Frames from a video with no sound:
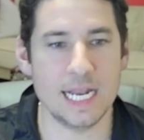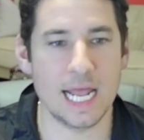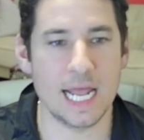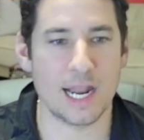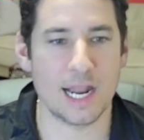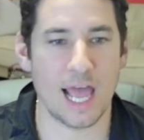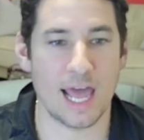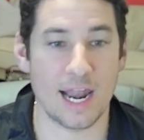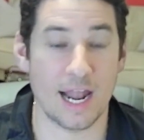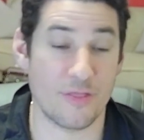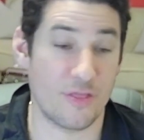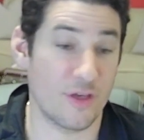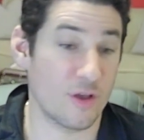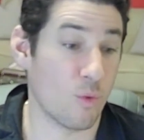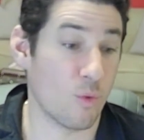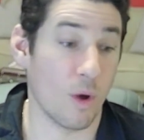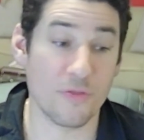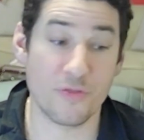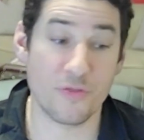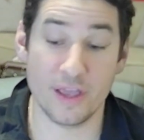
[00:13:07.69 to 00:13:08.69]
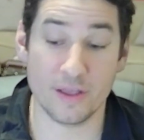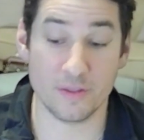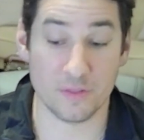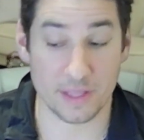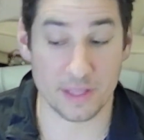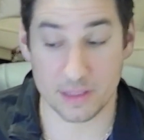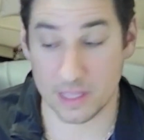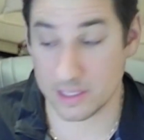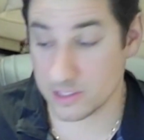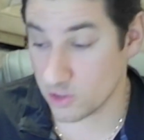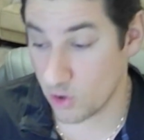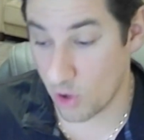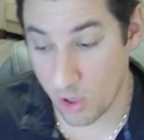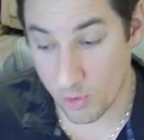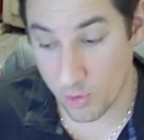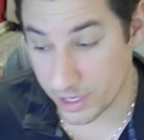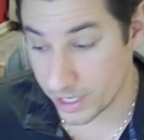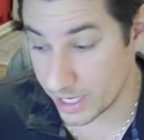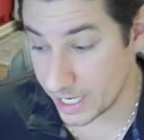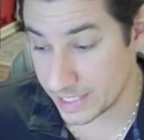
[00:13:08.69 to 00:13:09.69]
And I think one thing, like, let's call it
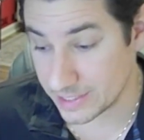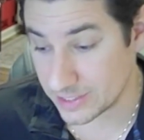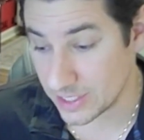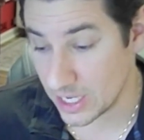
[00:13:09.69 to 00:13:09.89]
what it is.